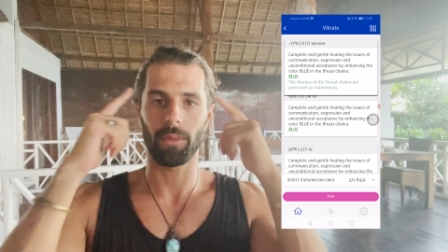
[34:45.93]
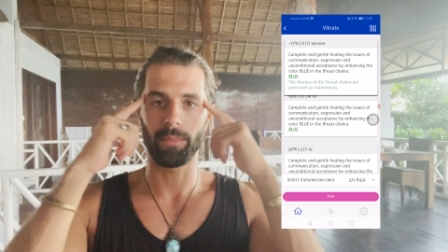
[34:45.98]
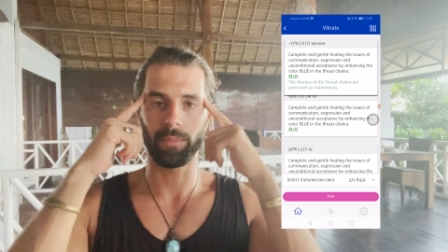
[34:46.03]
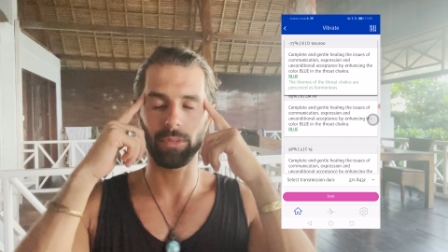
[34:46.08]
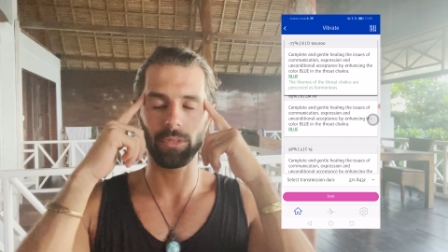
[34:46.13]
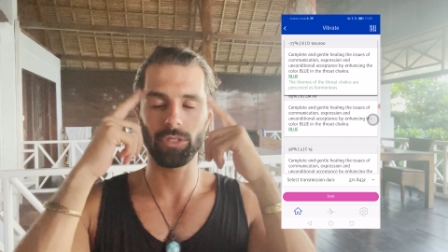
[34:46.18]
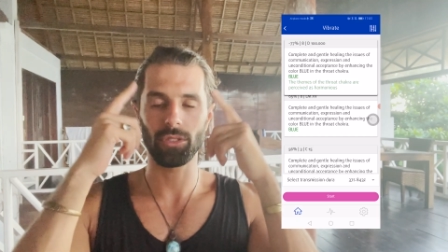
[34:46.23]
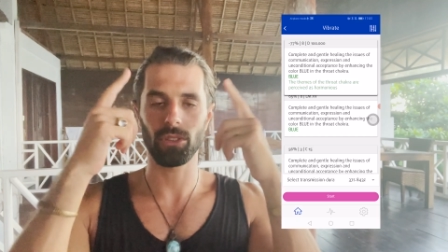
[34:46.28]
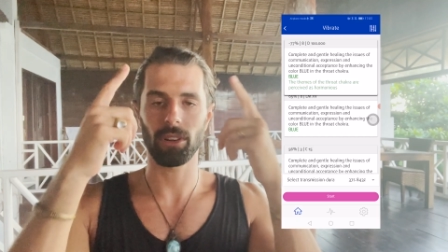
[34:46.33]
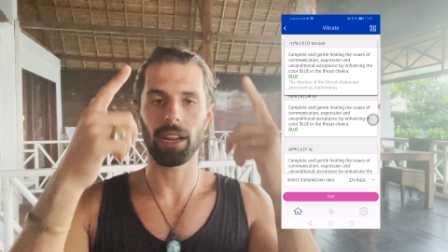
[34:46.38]

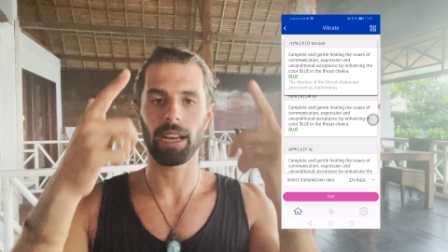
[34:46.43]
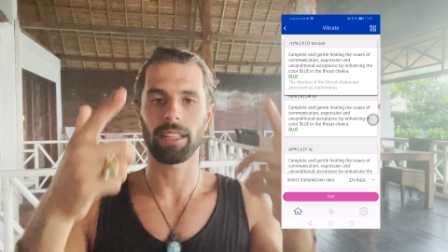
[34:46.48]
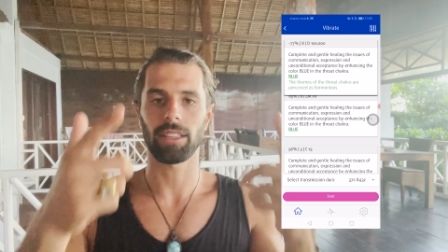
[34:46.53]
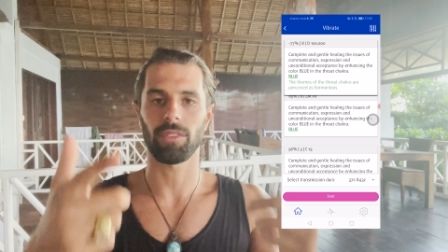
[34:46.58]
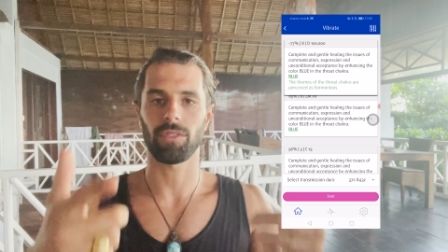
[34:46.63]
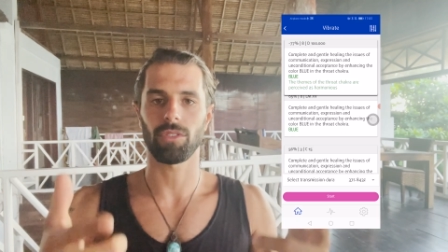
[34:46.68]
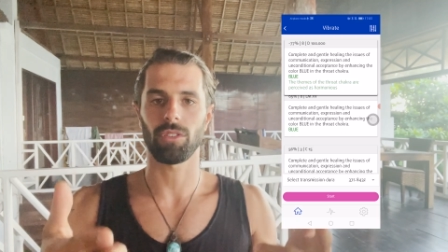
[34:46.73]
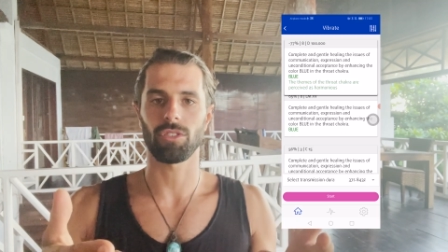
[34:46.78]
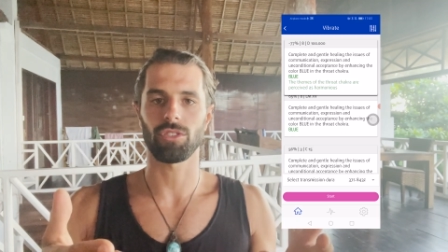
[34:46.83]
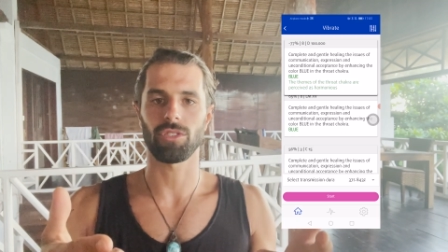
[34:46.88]
put your light
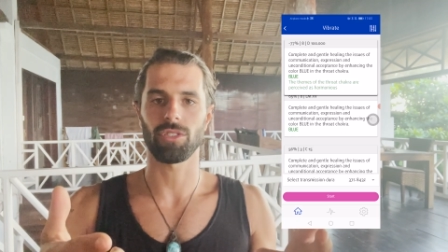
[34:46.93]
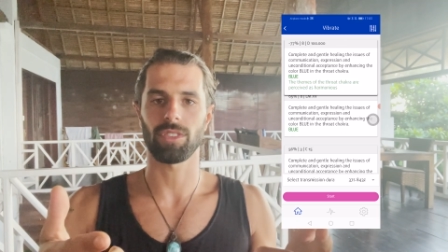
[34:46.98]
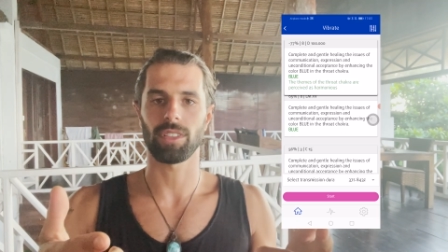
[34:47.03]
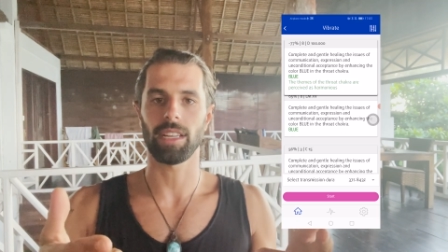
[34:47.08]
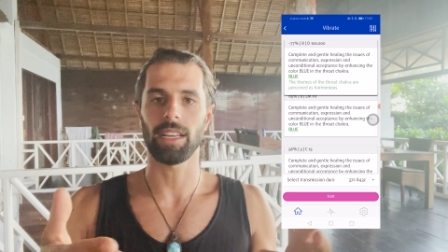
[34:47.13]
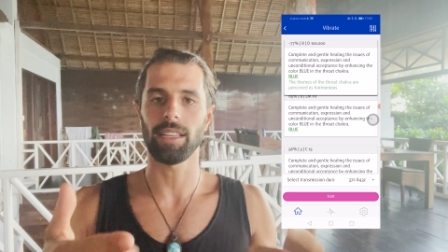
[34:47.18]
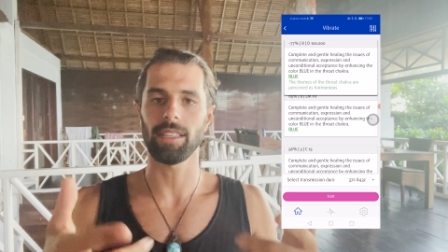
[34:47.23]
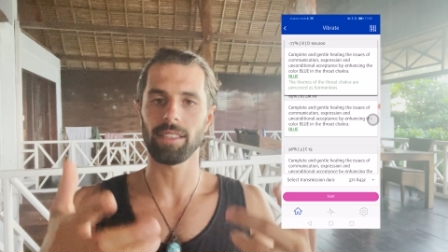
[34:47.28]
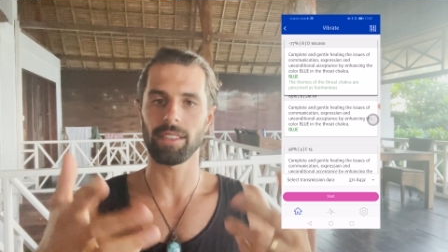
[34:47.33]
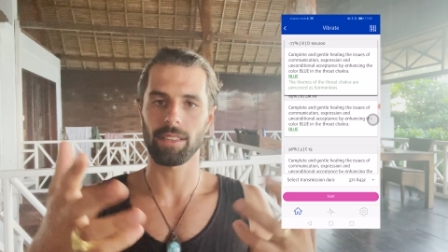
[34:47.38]
of
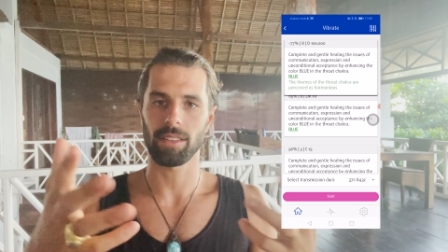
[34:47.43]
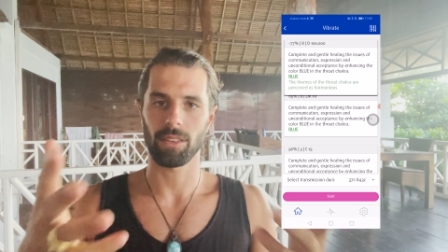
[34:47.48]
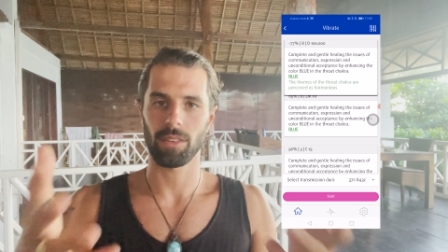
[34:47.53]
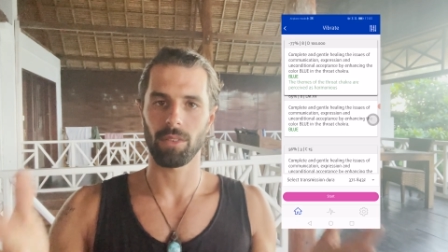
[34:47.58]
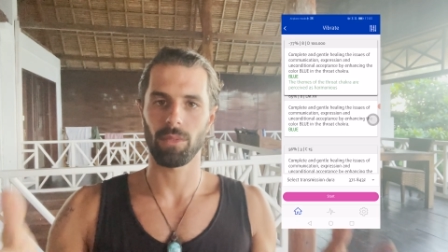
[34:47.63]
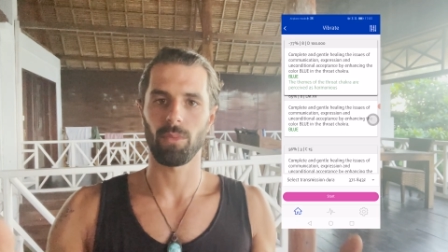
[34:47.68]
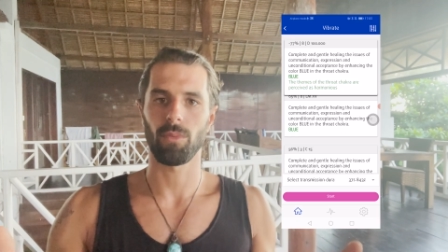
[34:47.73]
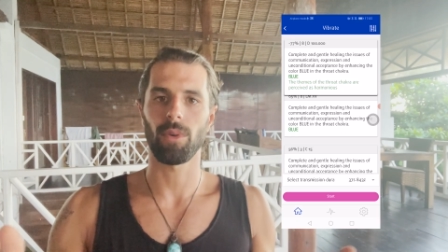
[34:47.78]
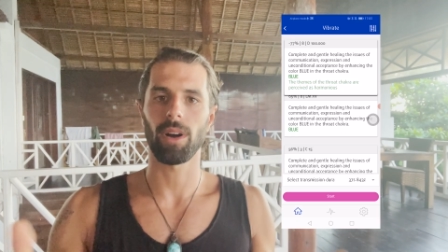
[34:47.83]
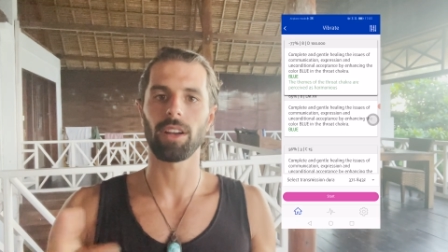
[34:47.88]
consciousness
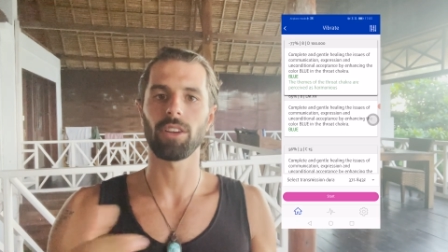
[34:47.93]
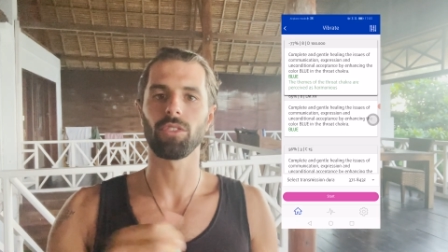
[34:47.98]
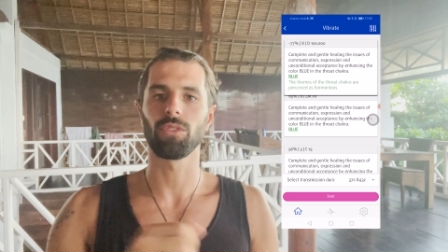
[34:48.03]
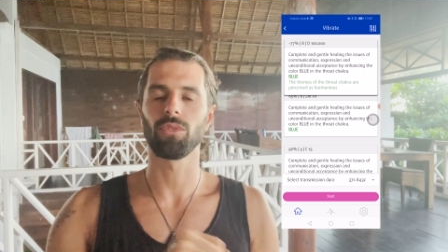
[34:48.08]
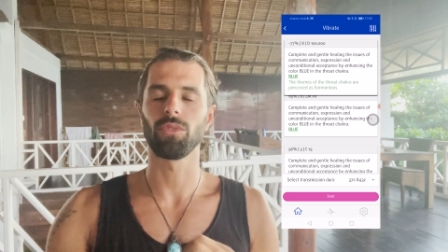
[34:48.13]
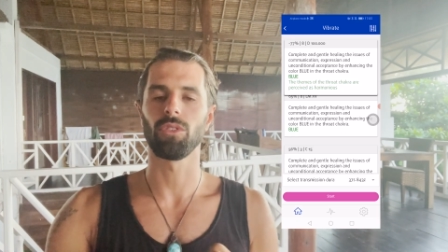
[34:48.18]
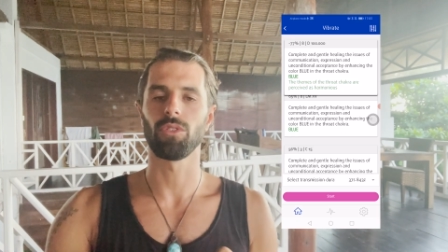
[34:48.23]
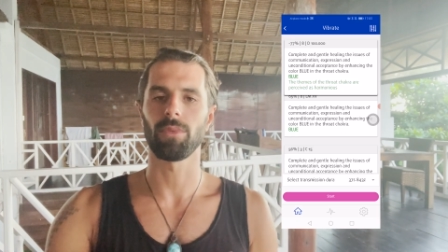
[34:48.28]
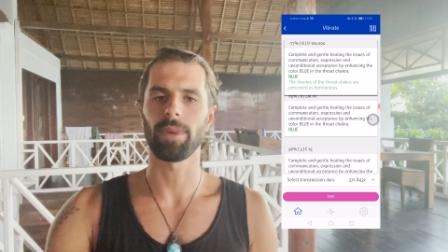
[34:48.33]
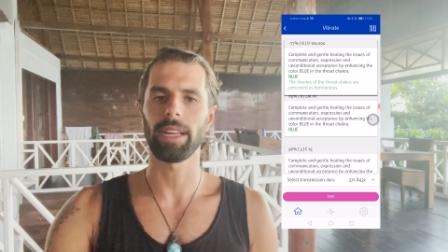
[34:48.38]
while you
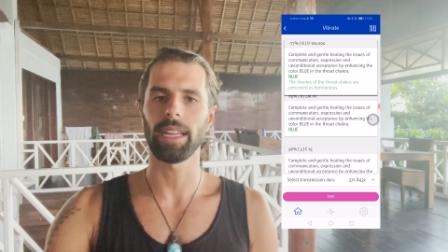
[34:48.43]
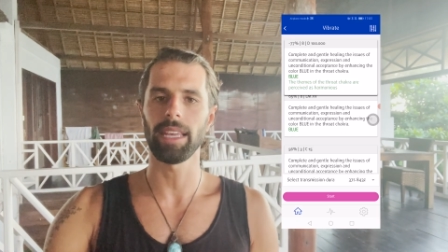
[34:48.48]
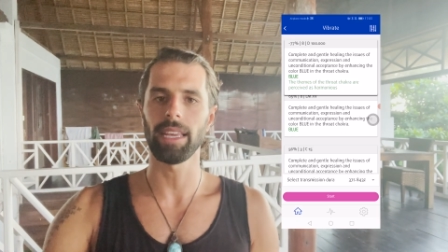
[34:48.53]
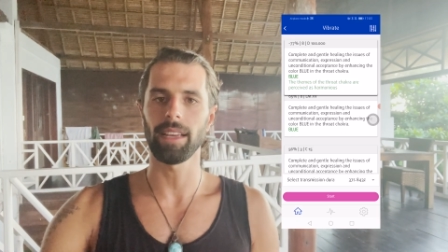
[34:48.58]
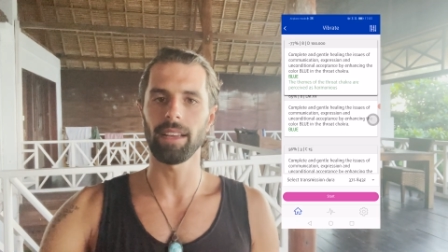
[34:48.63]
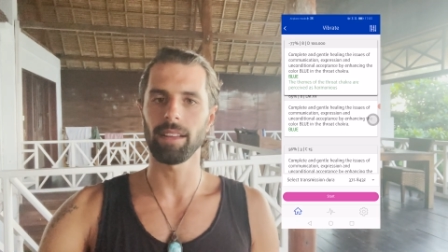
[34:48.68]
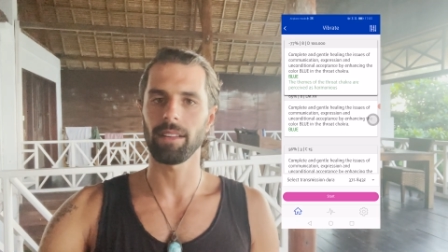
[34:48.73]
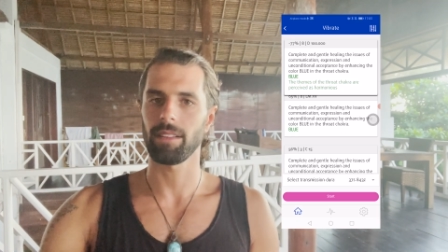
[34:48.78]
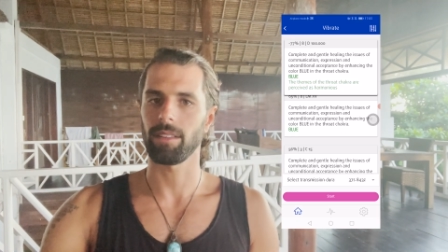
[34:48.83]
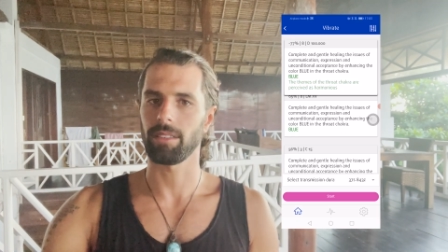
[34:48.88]
do the reading.